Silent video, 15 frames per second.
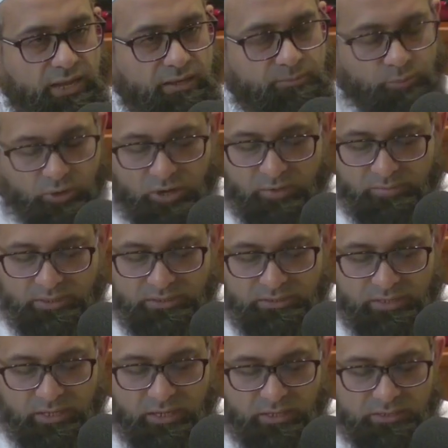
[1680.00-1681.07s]
had
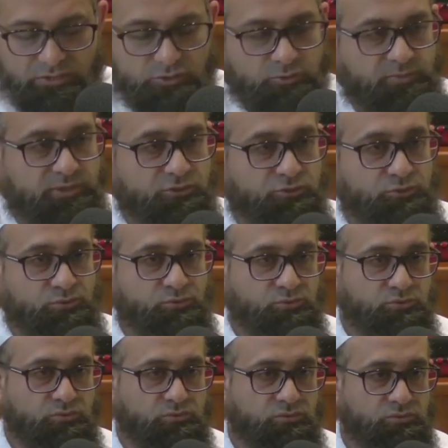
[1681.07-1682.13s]
promised us to be true
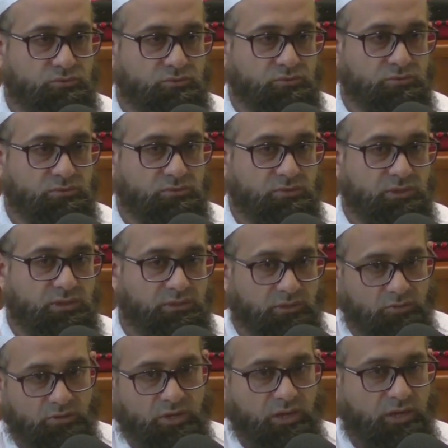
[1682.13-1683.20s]
in
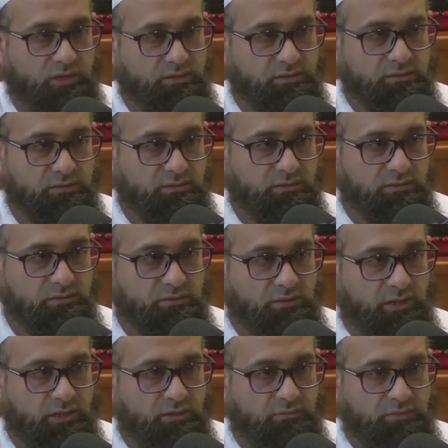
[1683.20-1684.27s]
the Quran.
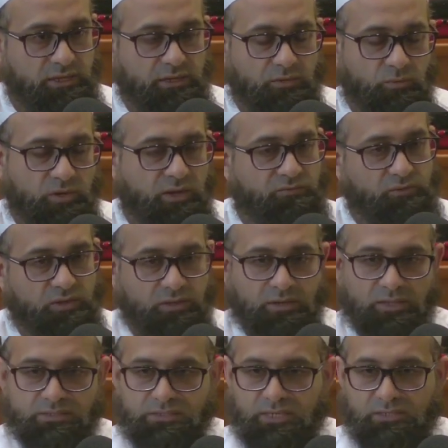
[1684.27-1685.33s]
Right? Meaning whatever
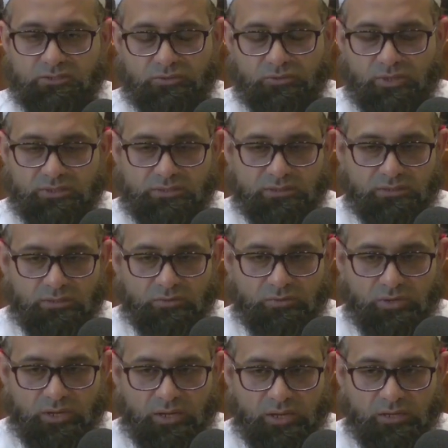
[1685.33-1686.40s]
Allah said to us in the
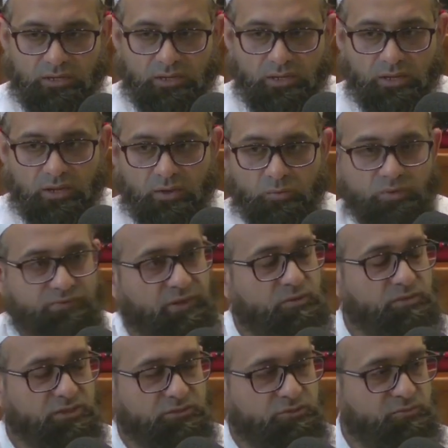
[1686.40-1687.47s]
Quran, we
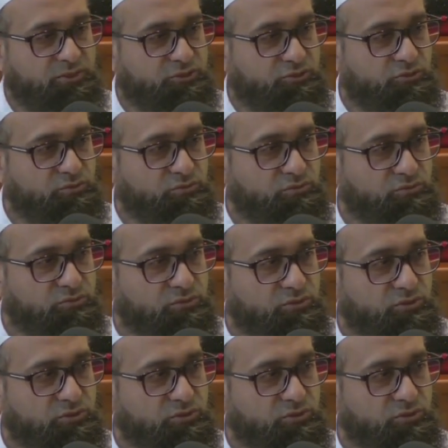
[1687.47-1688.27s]
found it to be true.